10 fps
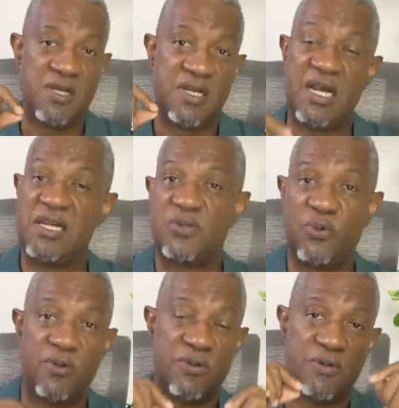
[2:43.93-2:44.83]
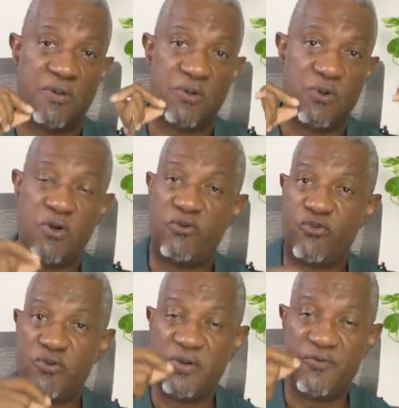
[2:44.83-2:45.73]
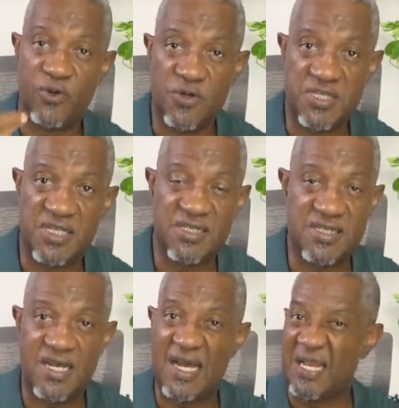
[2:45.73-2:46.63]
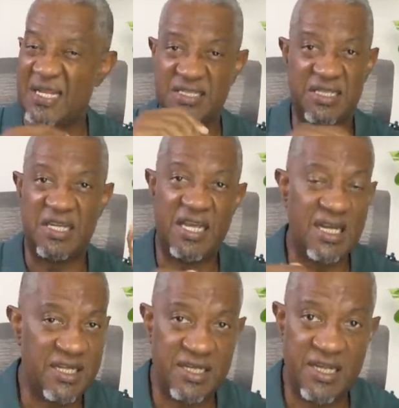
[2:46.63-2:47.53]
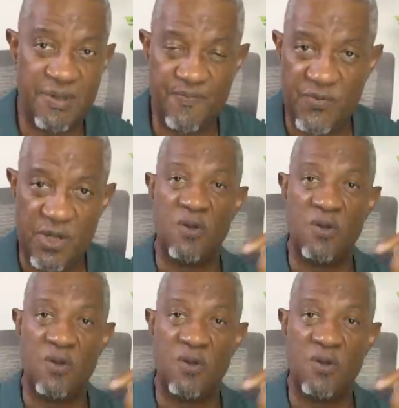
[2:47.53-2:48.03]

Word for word: guys who are going through divorces and it's killing them